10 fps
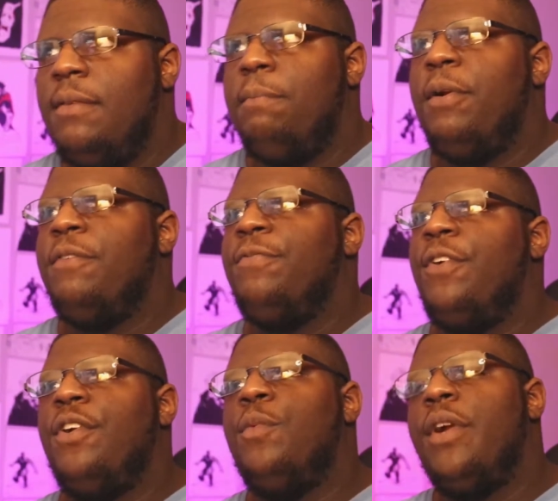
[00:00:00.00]

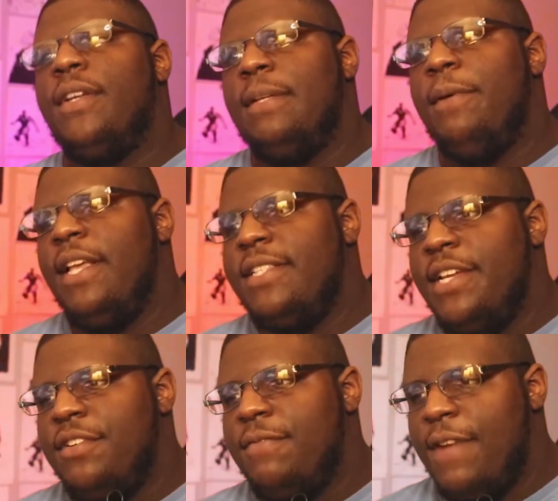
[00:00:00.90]
prefer to work on the
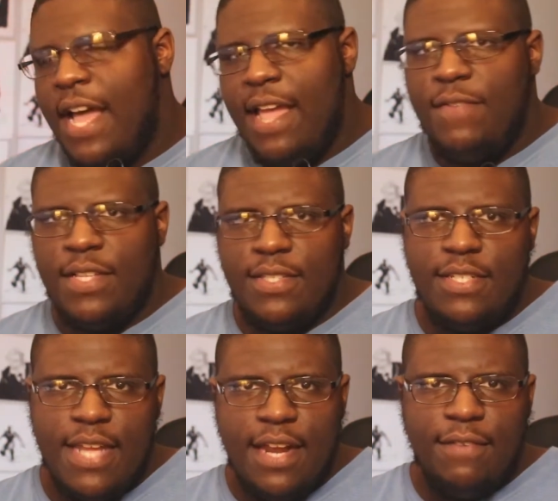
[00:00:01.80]
PlayStation 5
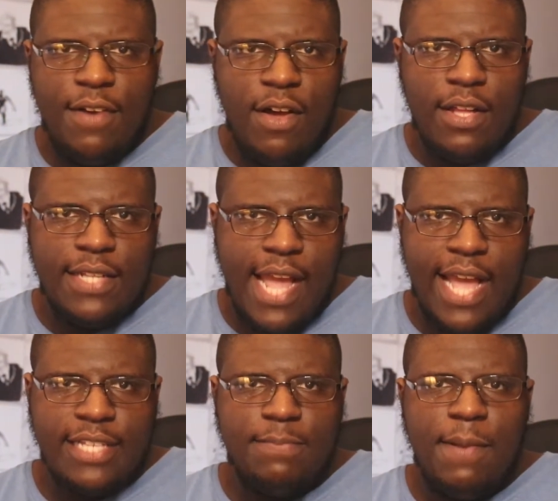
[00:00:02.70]
instead of on the
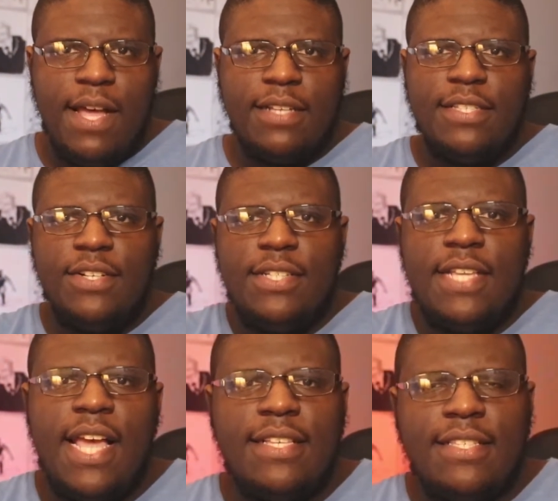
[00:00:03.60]
Xbox Series
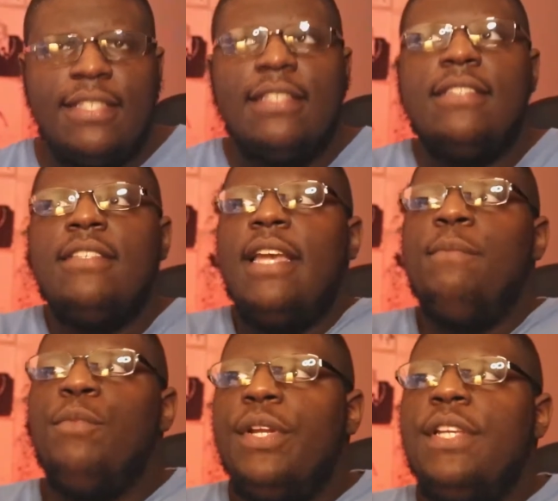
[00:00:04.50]
X is the
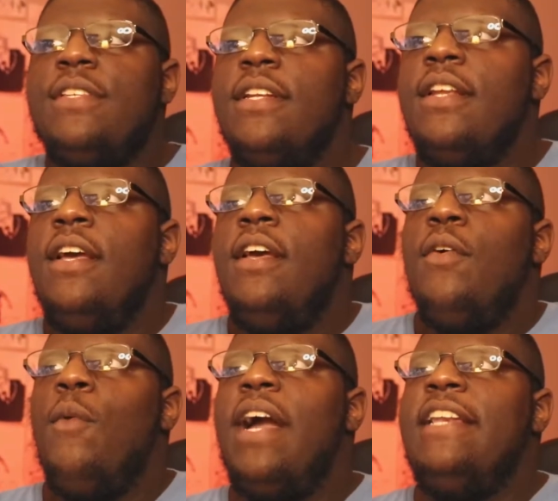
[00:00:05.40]
same reason
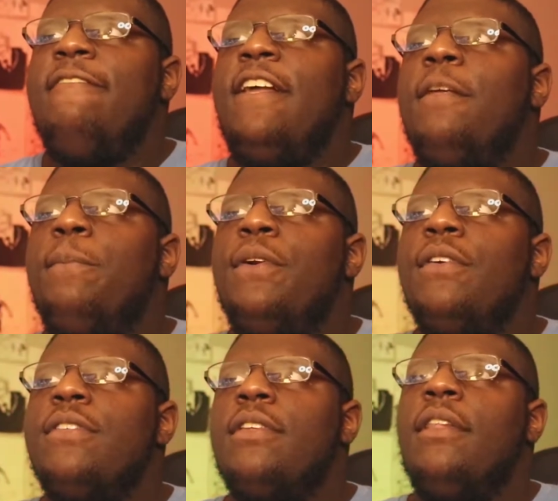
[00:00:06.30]
why
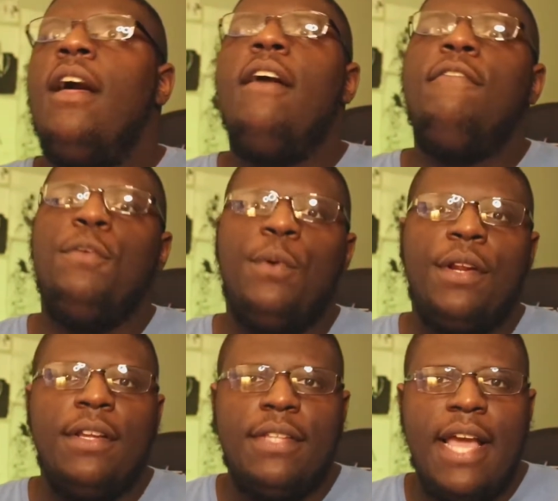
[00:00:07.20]
developers loved
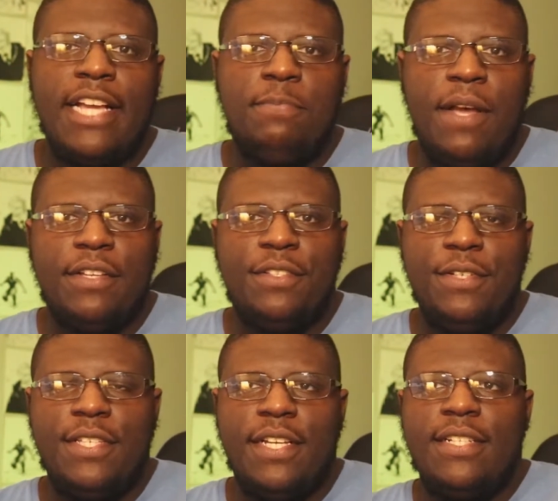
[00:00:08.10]
working on the Xbox
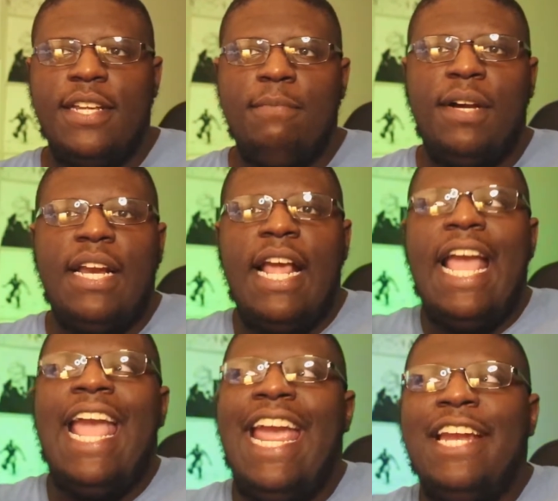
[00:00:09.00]
360 but
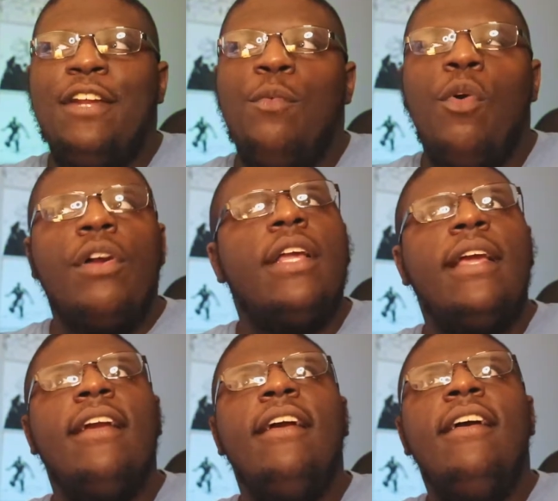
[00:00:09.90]
hated
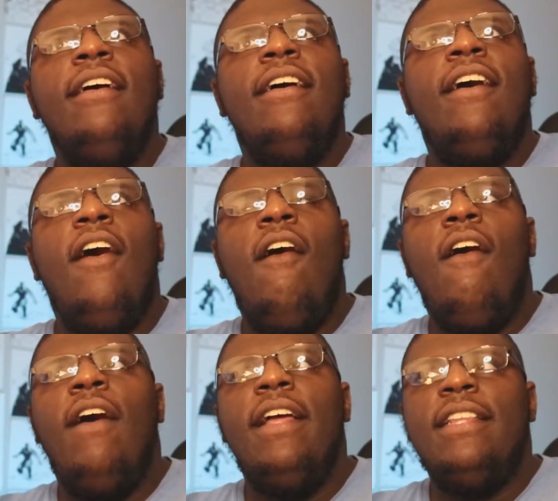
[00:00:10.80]
working
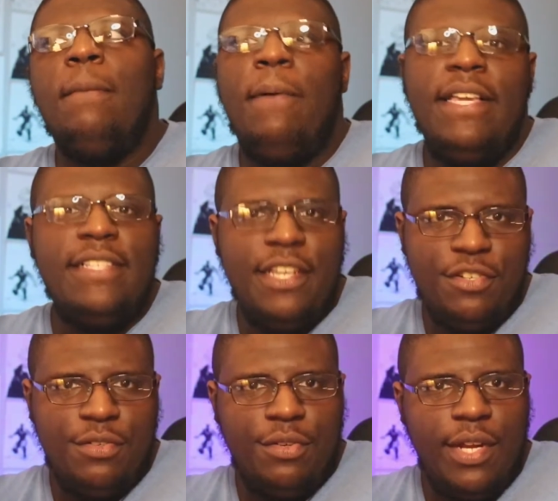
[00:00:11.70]
on the
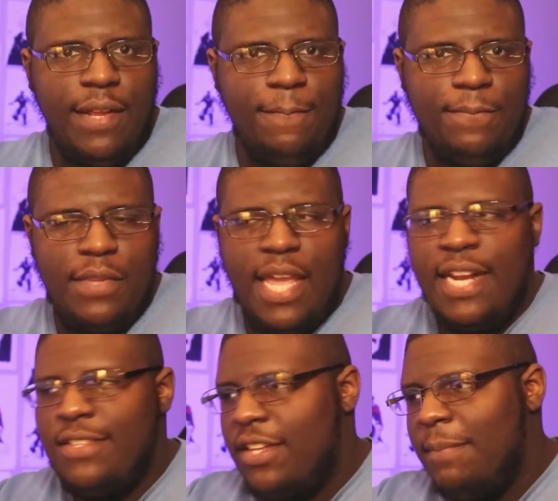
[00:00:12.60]
PlayStation 3.
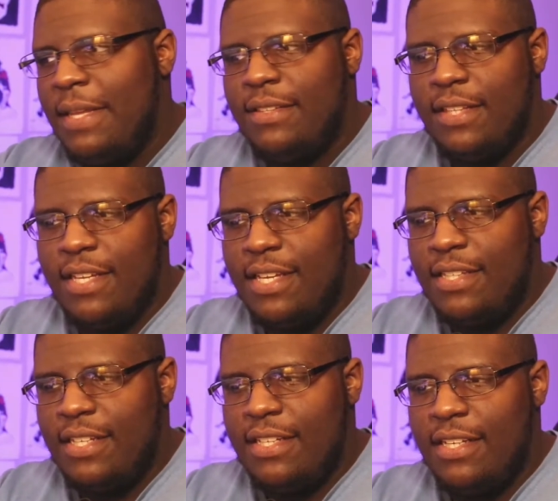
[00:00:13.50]
And it's all about
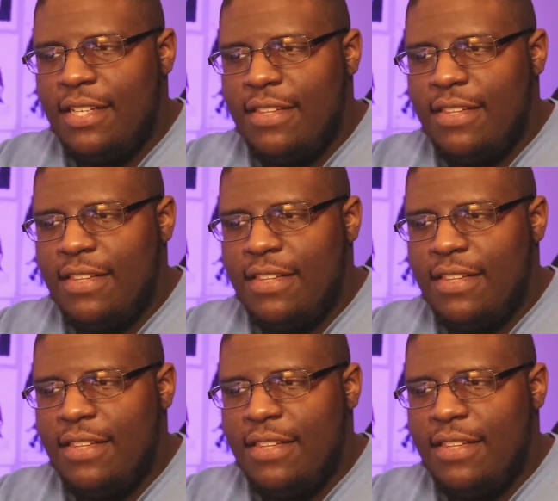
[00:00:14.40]
the the,